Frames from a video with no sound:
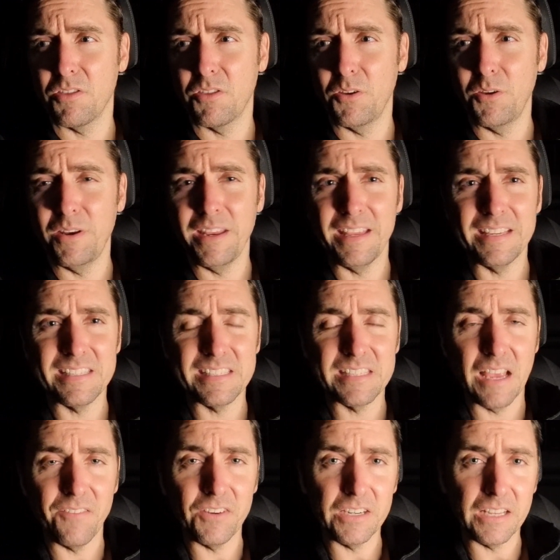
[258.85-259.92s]

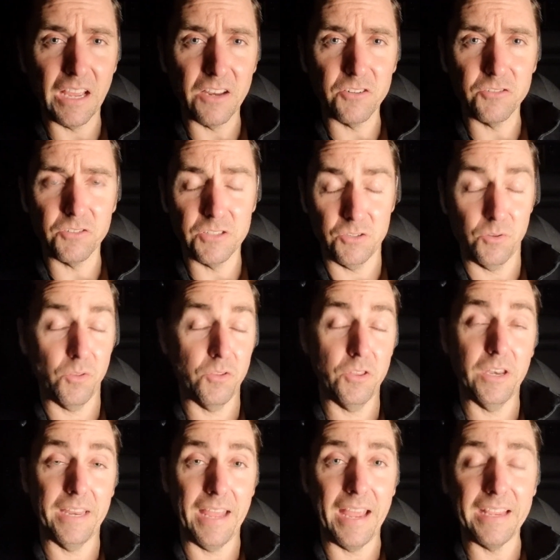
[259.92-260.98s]
37 countries or
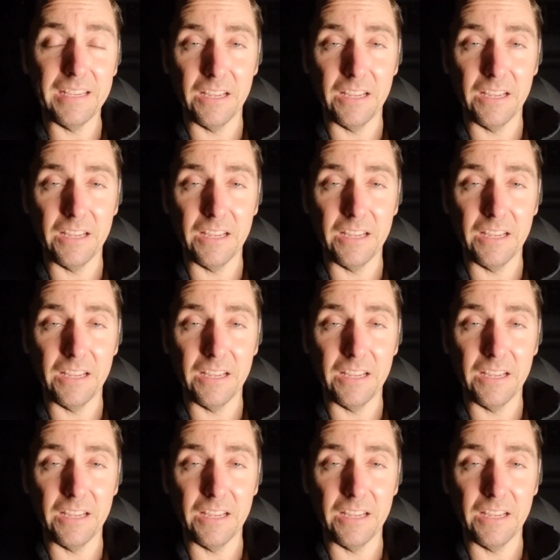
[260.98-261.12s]
38